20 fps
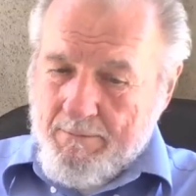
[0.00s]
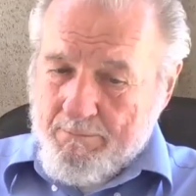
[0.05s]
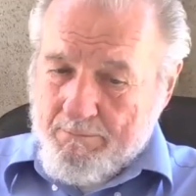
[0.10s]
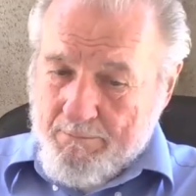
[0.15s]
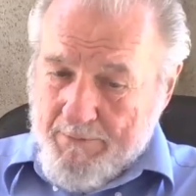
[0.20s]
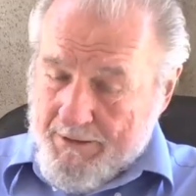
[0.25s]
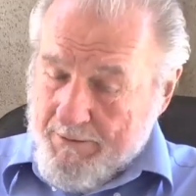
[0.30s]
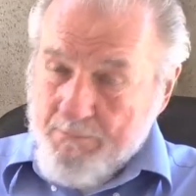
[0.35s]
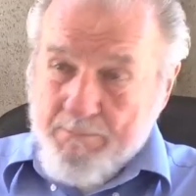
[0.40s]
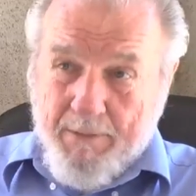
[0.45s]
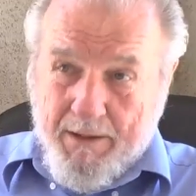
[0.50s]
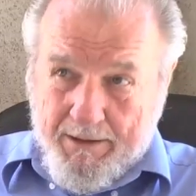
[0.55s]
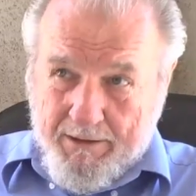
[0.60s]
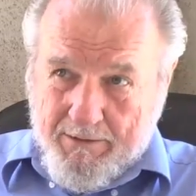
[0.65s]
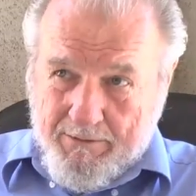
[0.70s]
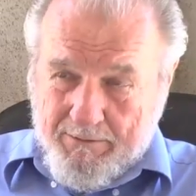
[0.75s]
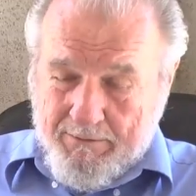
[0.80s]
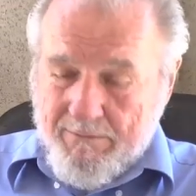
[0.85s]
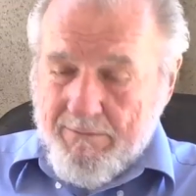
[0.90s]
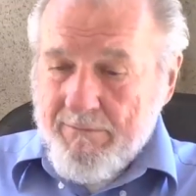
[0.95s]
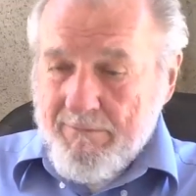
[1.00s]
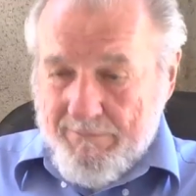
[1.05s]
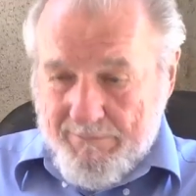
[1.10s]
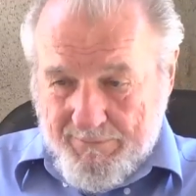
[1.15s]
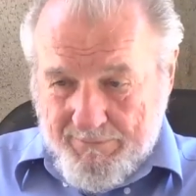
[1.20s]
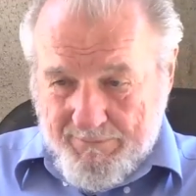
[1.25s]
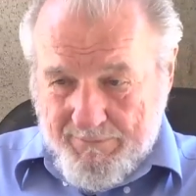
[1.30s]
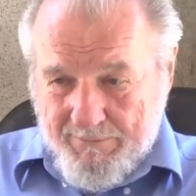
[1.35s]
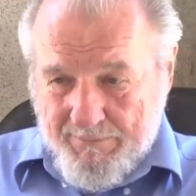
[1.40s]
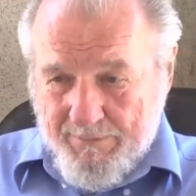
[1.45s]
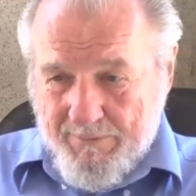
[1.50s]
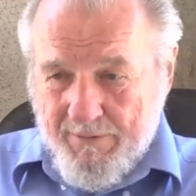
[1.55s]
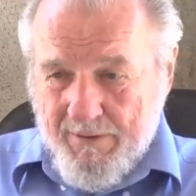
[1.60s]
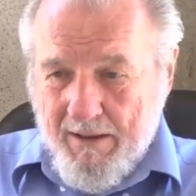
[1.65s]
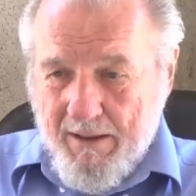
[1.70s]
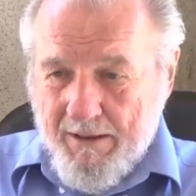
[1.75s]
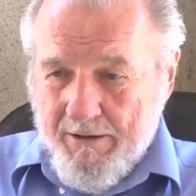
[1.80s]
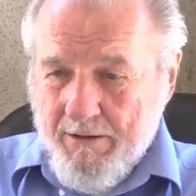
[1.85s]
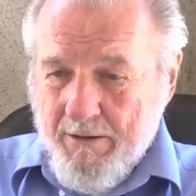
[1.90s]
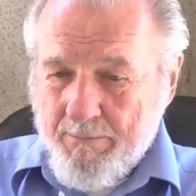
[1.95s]
McMichael, the
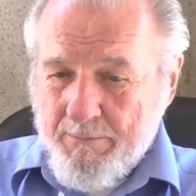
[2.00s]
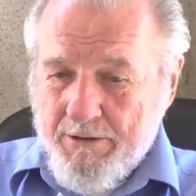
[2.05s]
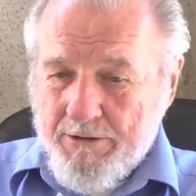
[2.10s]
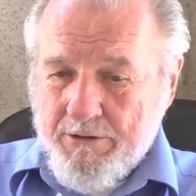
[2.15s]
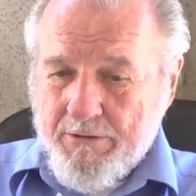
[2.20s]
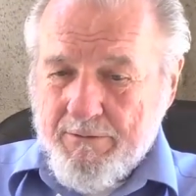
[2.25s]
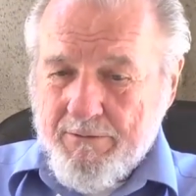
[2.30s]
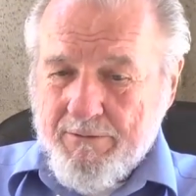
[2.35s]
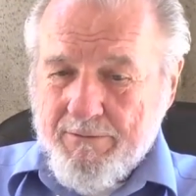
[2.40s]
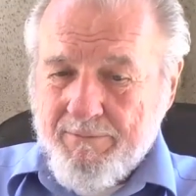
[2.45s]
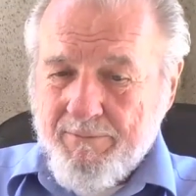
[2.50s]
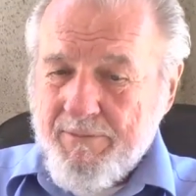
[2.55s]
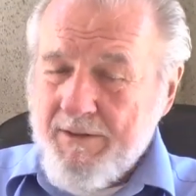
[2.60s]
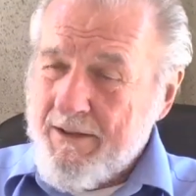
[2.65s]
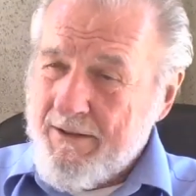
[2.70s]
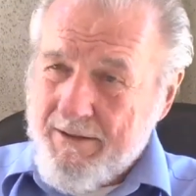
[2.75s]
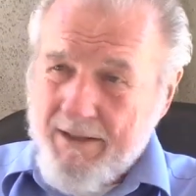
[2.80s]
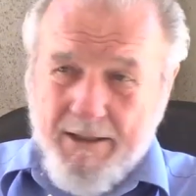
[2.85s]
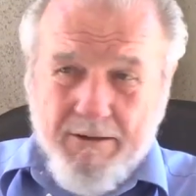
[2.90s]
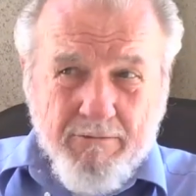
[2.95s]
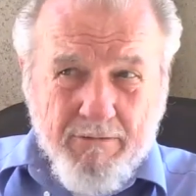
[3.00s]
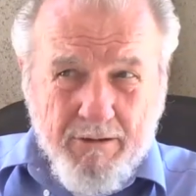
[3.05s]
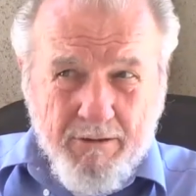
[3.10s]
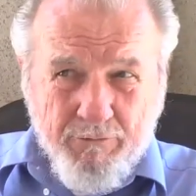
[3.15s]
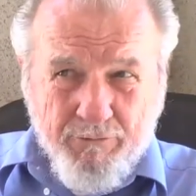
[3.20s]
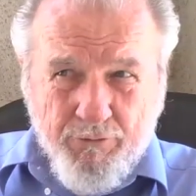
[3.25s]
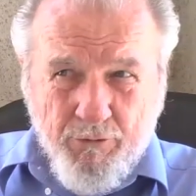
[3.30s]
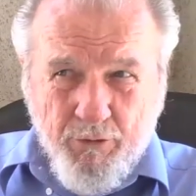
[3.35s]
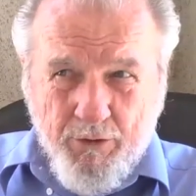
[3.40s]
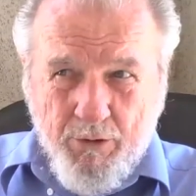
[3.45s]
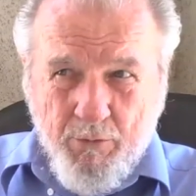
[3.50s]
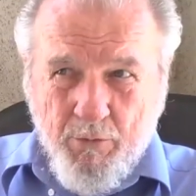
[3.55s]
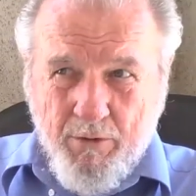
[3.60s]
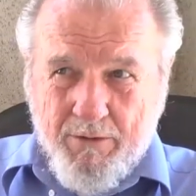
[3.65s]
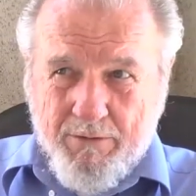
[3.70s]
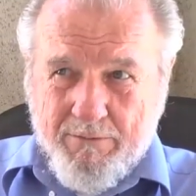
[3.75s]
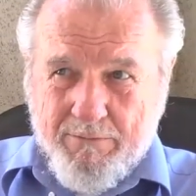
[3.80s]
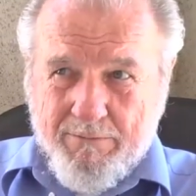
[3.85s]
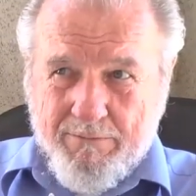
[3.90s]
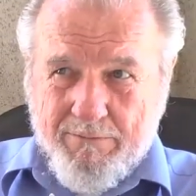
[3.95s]
High Commissioner, in
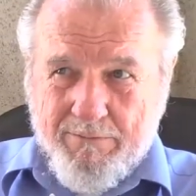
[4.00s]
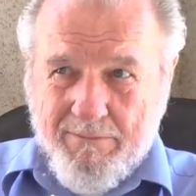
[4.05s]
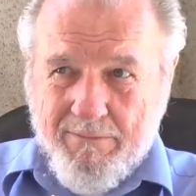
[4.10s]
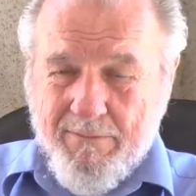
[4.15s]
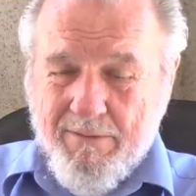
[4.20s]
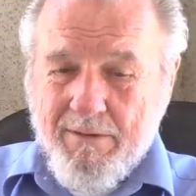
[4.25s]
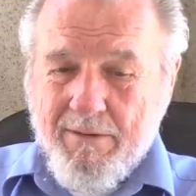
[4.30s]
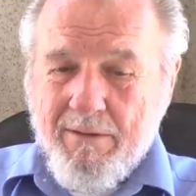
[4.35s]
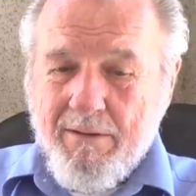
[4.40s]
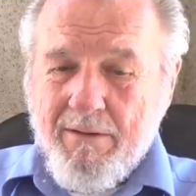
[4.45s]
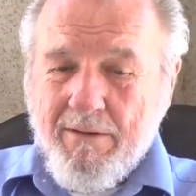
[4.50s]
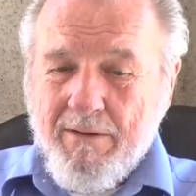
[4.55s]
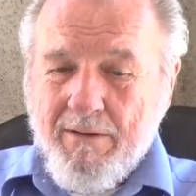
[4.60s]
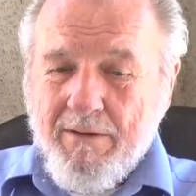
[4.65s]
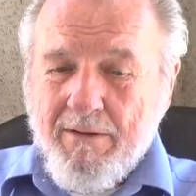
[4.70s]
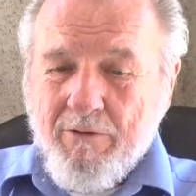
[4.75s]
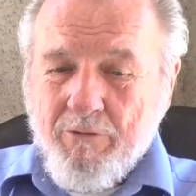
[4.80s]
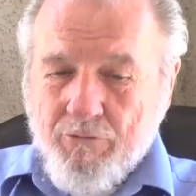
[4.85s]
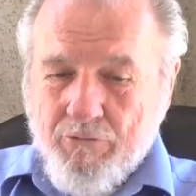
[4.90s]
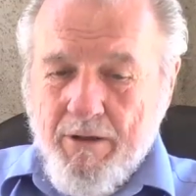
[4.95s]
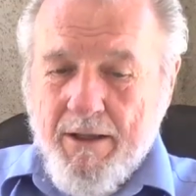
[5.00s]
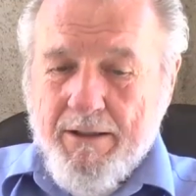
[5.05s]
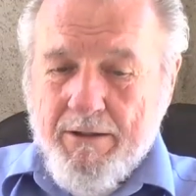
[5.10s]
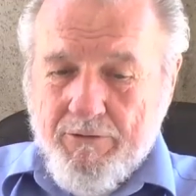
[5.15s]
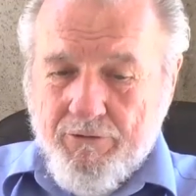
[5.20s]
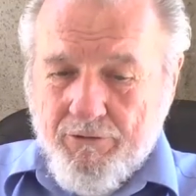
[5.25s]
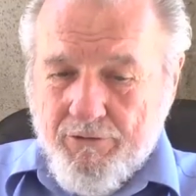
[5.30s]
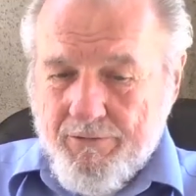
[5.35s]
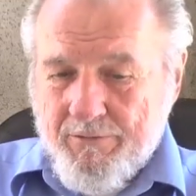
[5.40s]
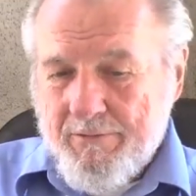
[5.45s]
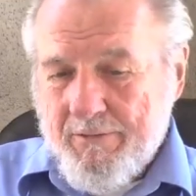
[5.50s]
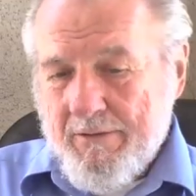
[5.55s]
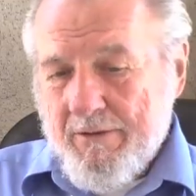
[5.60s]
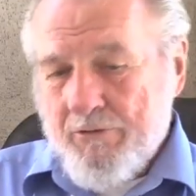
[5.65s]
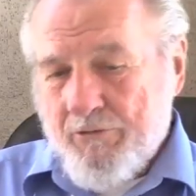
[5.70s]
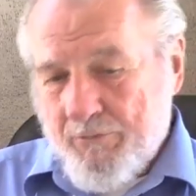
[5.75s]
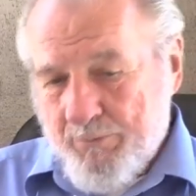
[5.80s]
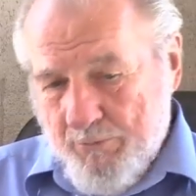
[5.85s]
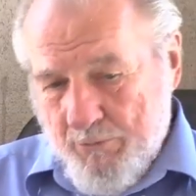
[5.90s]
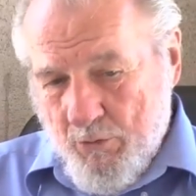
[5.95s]
1941 writes, and
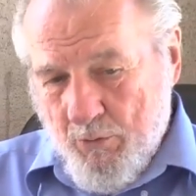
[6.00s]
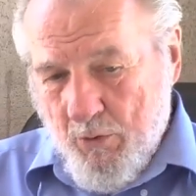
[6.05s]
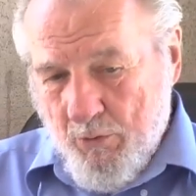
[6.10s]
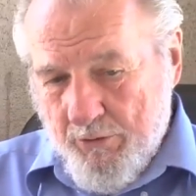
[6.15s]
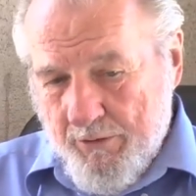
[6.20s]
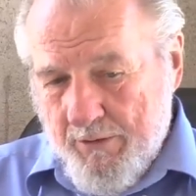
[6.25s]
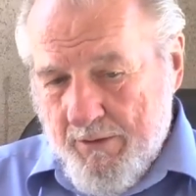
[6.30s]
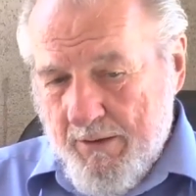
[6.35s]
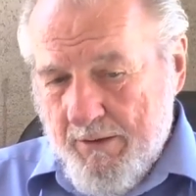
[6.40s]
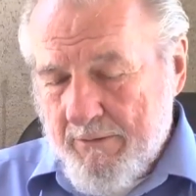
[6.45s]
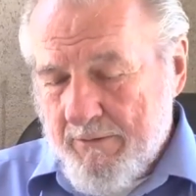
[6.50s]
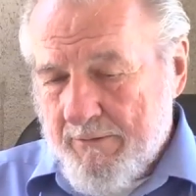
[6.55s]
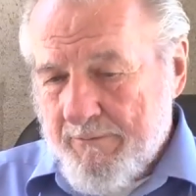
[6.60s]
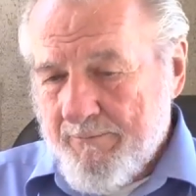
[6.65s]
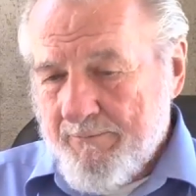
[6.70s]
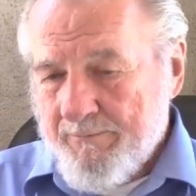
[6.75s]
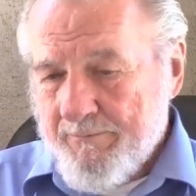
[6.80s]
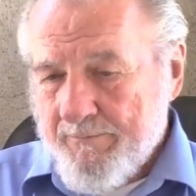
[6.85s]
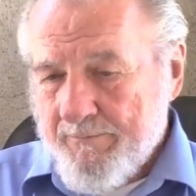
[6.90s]
it's quoted here,